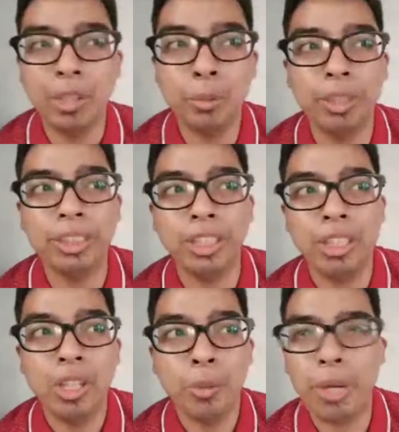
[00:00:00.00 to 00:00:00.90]
which
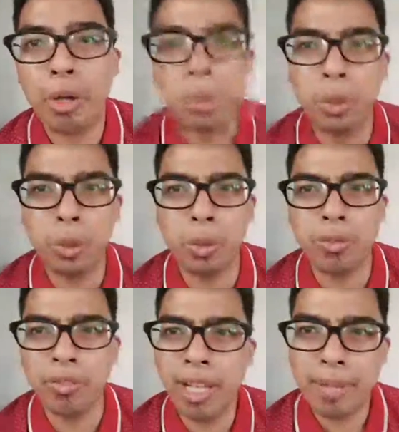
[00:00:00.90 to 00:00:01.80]
although
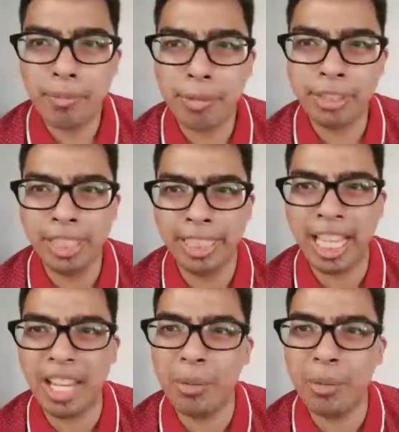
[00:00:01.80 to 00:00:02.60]
personally I